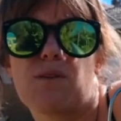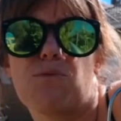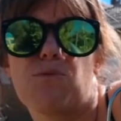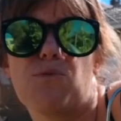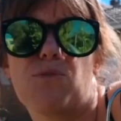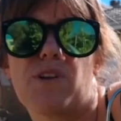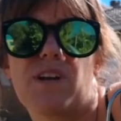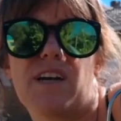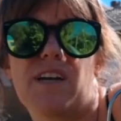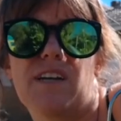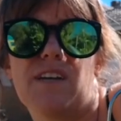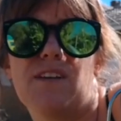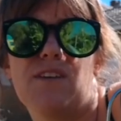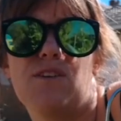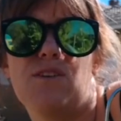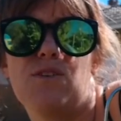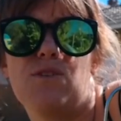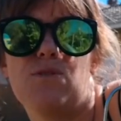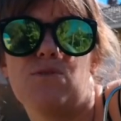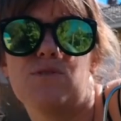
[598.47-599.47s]
Would I
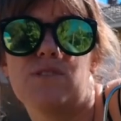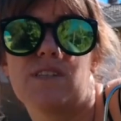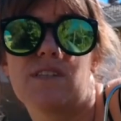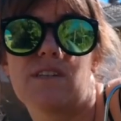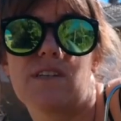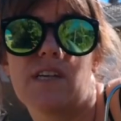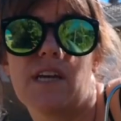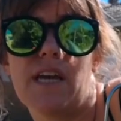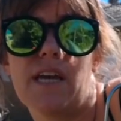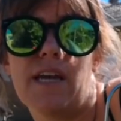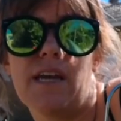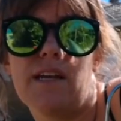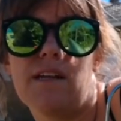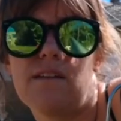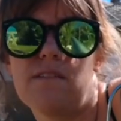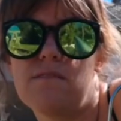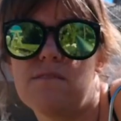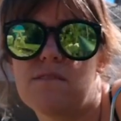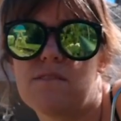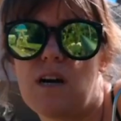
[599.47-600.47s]
use it again?
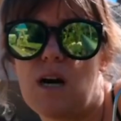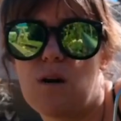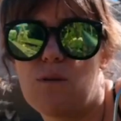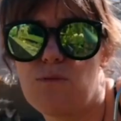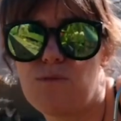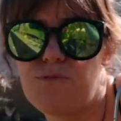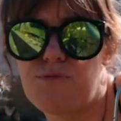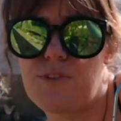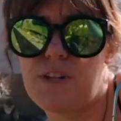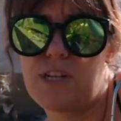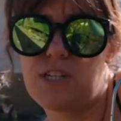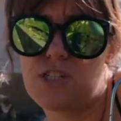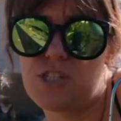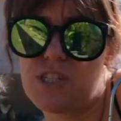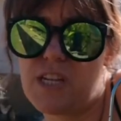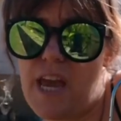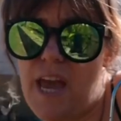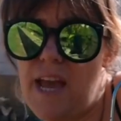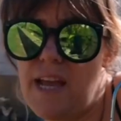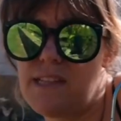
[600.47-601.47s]
I will finish
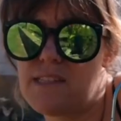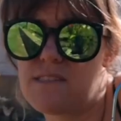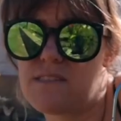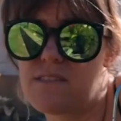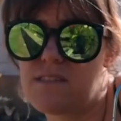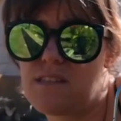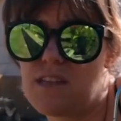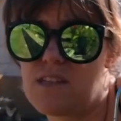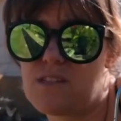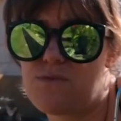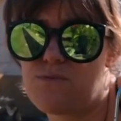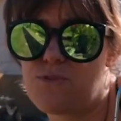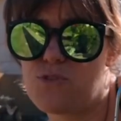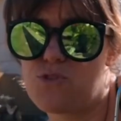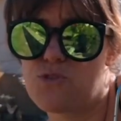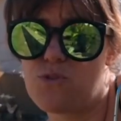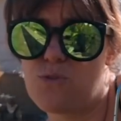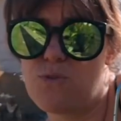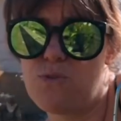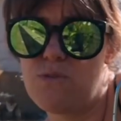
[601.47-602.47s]
that, that's for
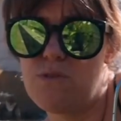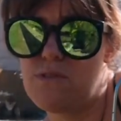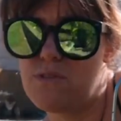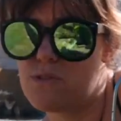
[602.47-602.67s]
sure.